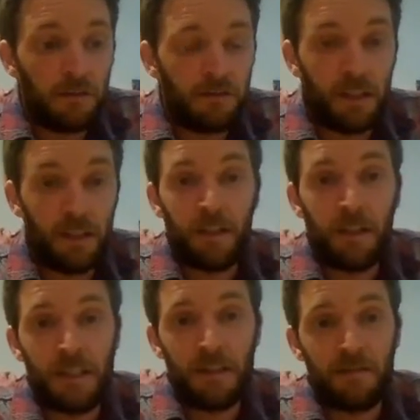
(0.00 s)
send
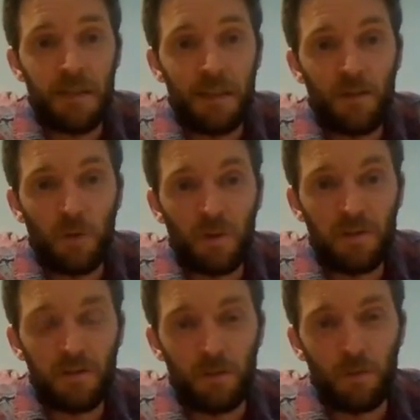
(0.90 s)
on that seed to
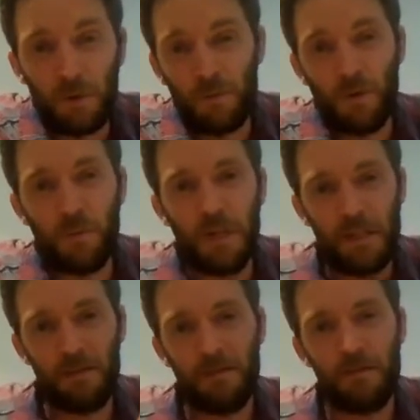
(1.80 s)
us. And we
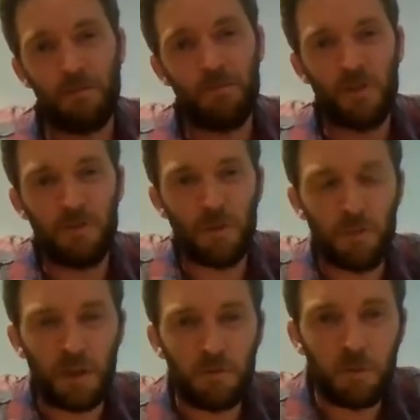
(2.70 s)
might,
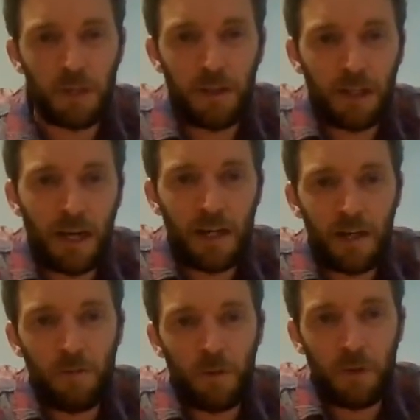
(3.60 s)
sometimes depending on the
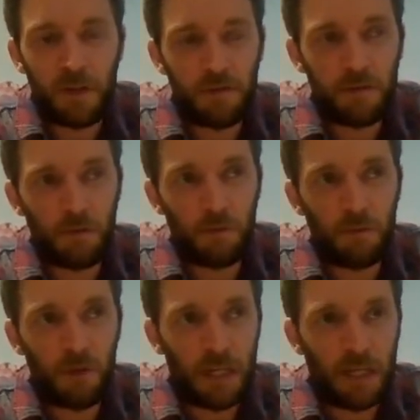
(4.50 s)
guardian, we might
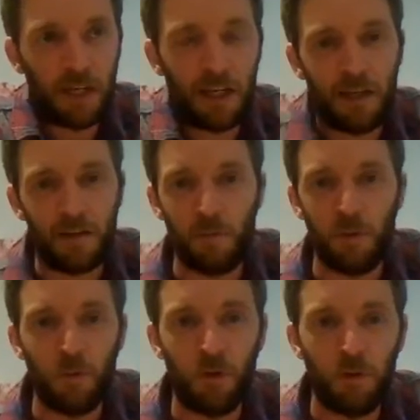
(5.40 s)
clean it a
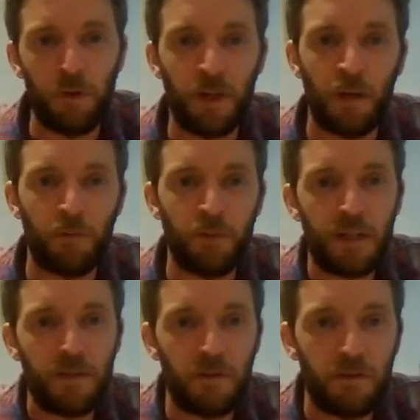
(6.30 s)
bit more when it comes
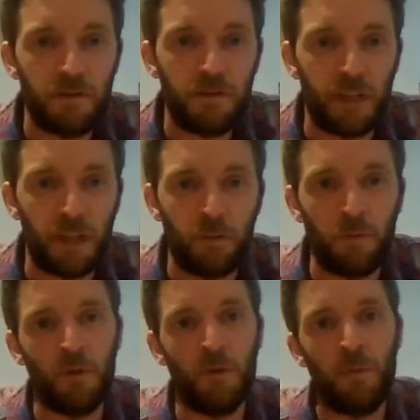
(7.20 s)
back to us, and
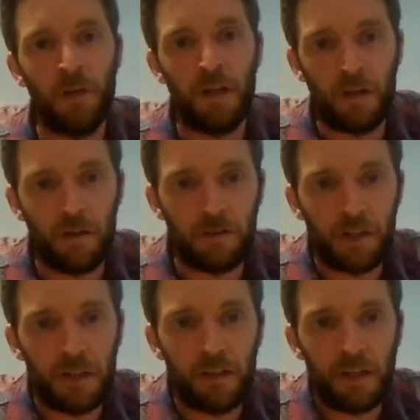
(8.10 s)
then we'll put it in our
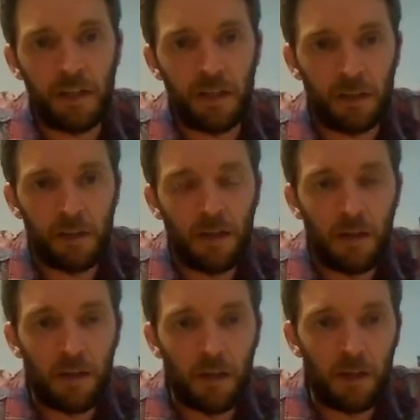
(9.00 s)
dryer then, and
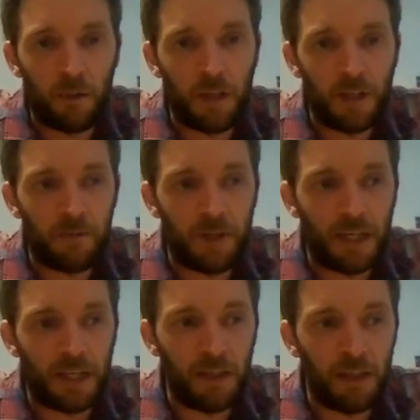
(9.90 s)
we'll have
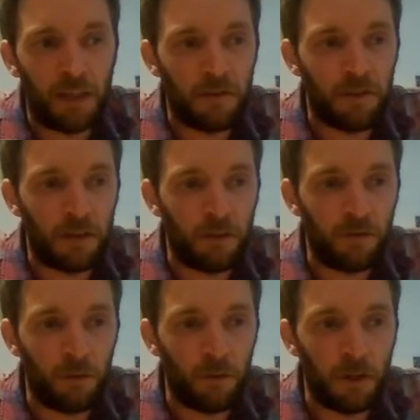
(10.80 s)
that again next year.
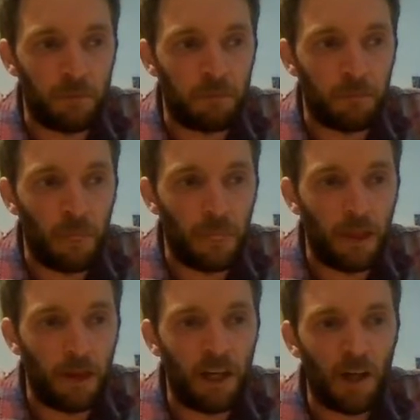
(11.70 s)
So
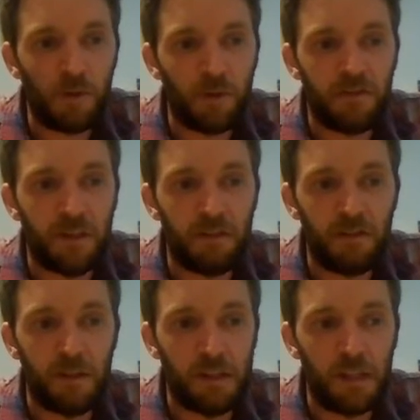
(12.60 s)
yeah, about
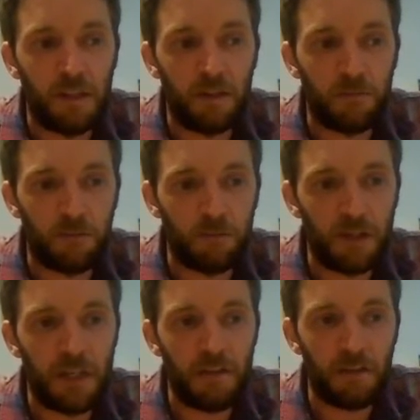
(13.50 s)
60 different
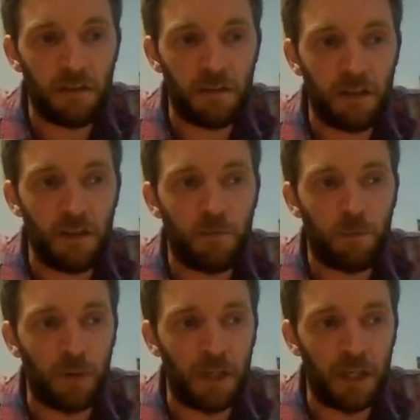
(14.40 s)
varieties on
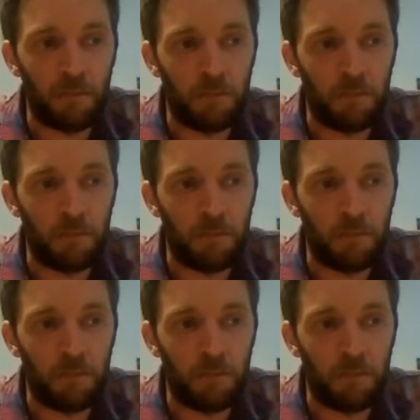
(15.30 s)
site, but